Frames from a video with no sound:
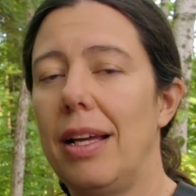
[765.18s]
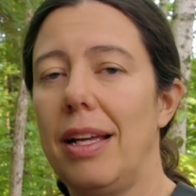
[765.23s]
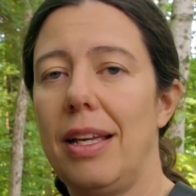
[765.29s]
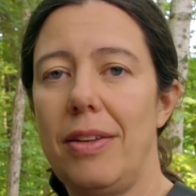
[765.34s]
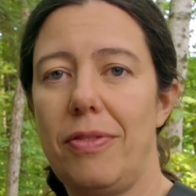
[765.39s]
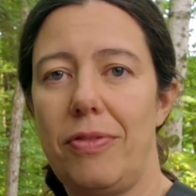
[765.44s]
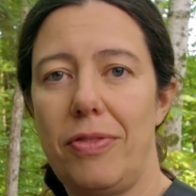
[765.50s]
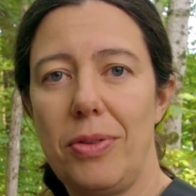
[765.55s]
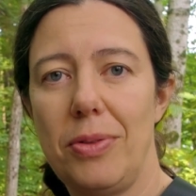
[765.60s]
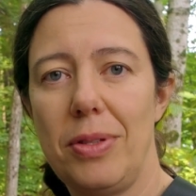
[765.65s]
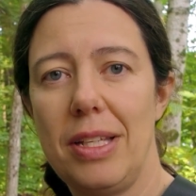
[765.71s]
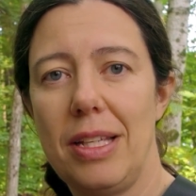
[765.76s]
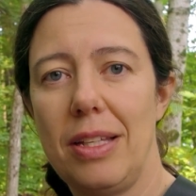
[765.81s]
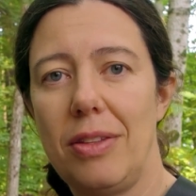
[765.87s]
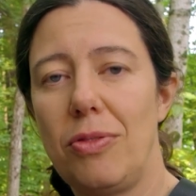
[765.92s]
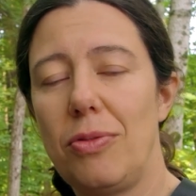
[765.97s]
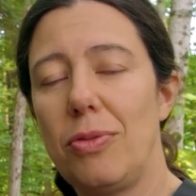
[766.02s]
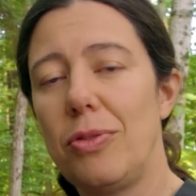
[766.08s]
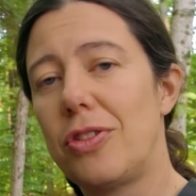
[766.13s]
if you
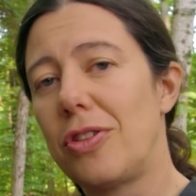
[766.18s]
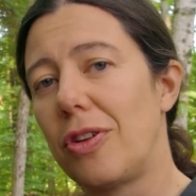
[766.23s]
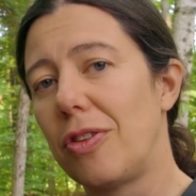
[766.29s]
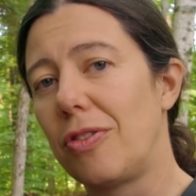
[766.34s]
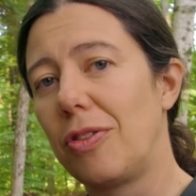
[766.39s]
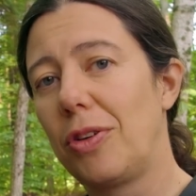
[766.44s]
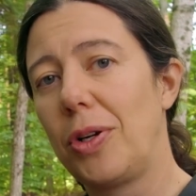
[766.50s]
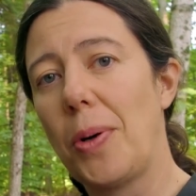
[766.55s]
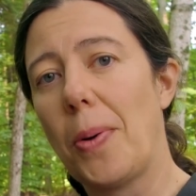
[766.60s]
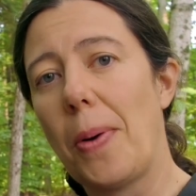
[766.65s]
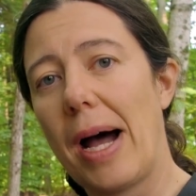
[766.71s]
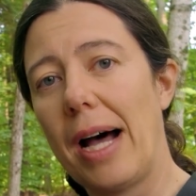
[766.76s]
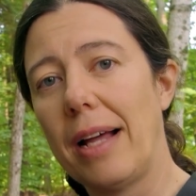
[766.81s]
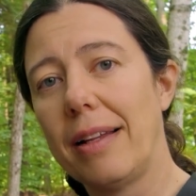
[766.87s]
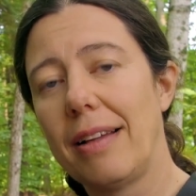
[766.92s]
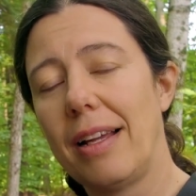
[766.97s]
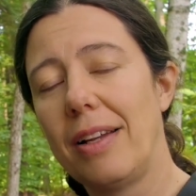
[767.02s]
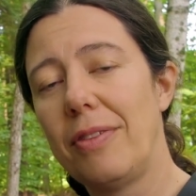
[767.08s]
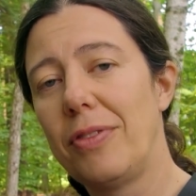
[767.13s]
need to just go
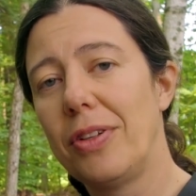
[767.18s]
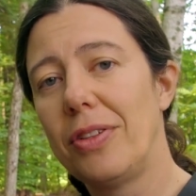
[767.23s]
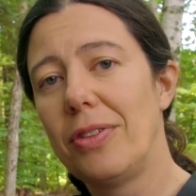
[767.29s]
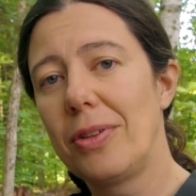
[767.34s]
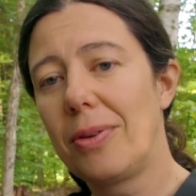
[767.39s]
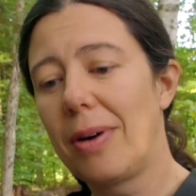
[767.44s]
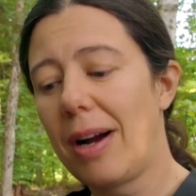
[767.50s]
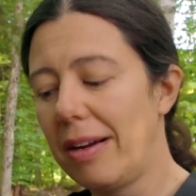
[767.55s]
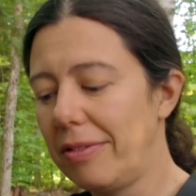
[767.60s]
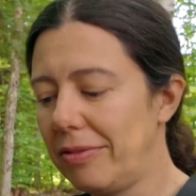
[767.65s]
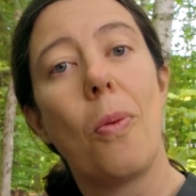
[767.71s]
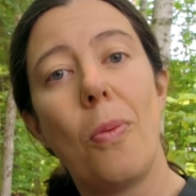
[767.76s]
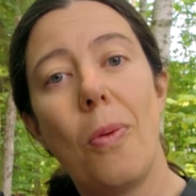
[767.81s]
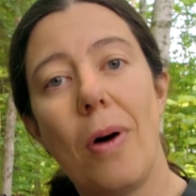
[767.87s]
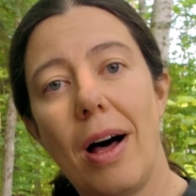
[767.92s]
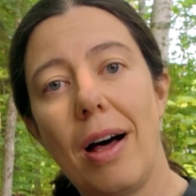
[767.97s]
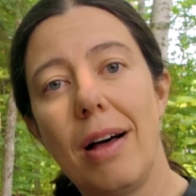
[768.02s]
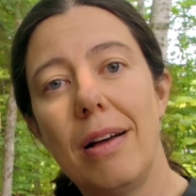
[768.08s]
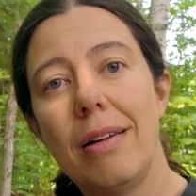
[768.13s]
out and photograph,
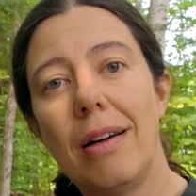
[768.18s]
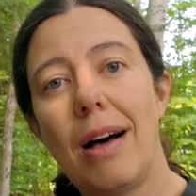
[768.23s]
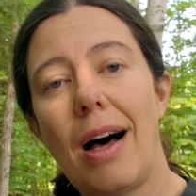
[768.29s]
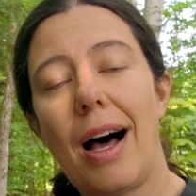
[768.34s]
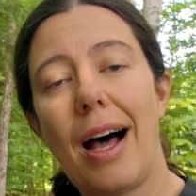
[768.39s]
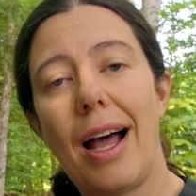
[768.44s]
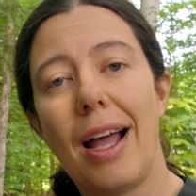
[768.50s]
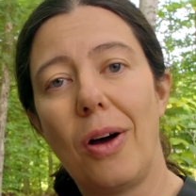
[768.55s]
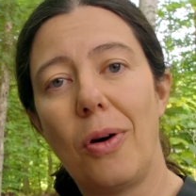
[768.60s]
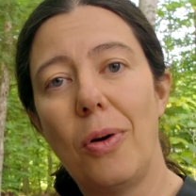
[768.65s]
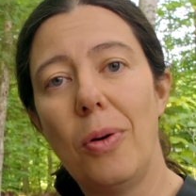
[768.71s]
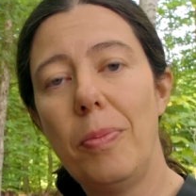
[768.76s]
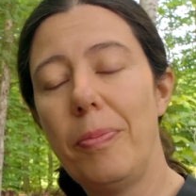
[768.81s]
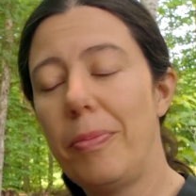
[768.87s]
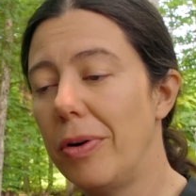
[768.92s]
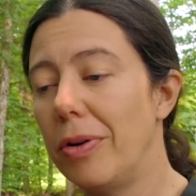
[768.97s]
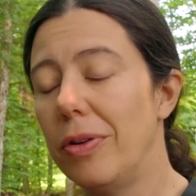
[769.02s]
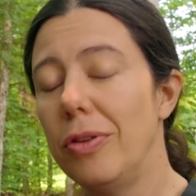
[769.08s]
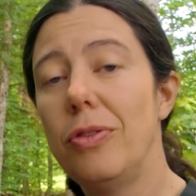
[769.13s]
well, I
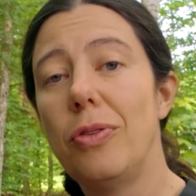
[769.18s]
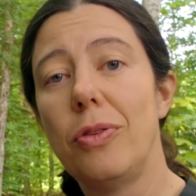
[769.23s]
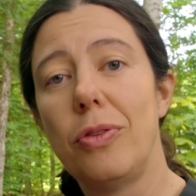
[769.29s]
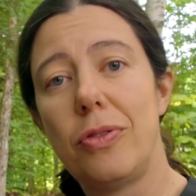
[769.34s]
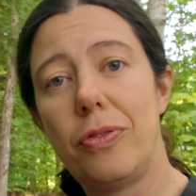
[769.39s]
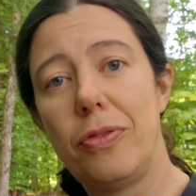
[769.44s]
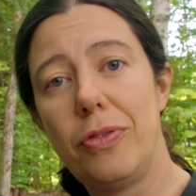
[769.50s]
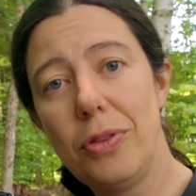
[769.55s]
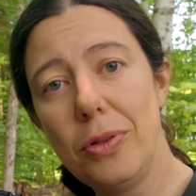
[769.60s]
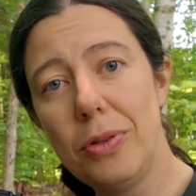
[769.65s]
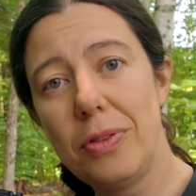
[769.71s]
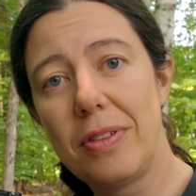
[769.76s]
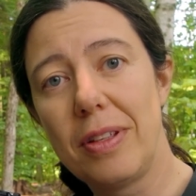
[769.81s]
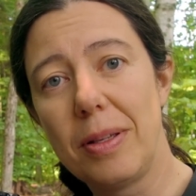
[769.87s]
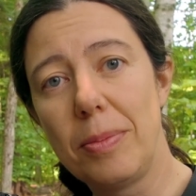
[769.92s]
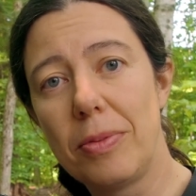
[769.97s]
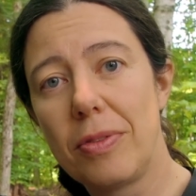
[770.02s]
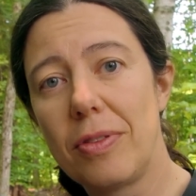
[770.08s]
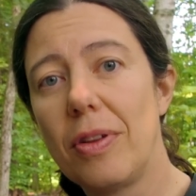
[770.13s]
hope those few
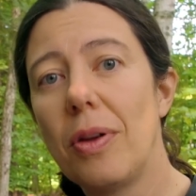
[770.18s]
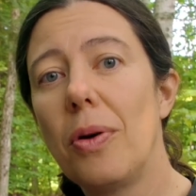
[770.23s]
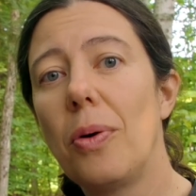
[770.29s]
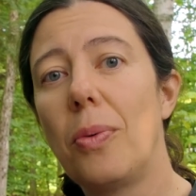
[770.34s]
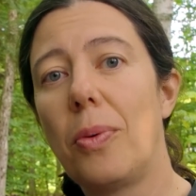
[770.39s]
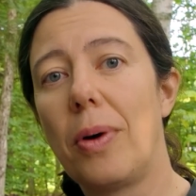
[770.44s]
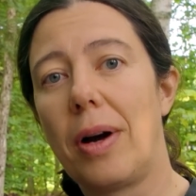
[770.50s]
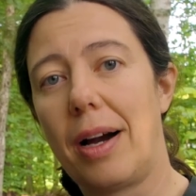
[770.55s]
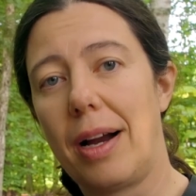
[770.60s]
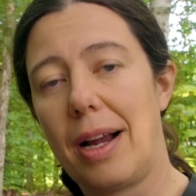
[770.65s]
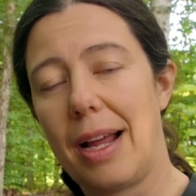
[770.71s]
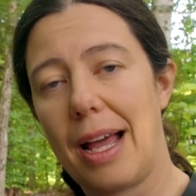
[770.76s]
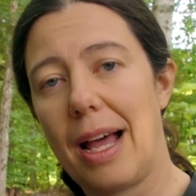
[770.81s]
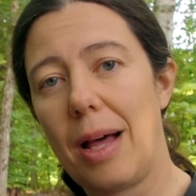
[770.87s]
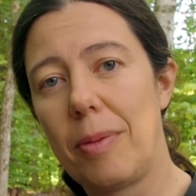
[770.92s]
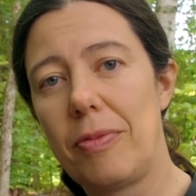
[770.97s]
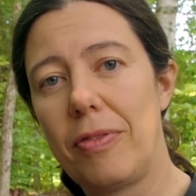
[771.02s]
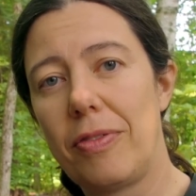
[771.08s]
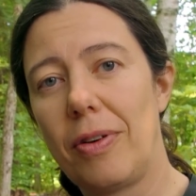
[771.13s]
tips were
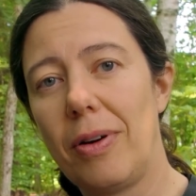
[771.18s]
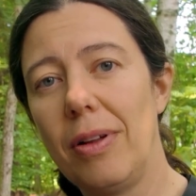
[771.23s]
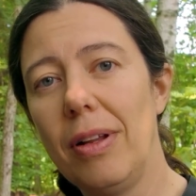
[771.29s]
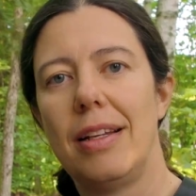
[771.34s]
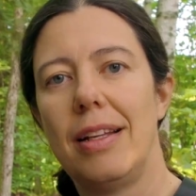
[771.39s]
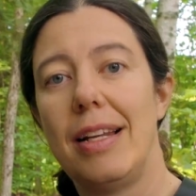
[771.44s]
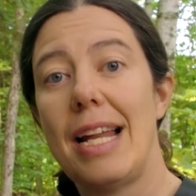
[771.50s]
helpful.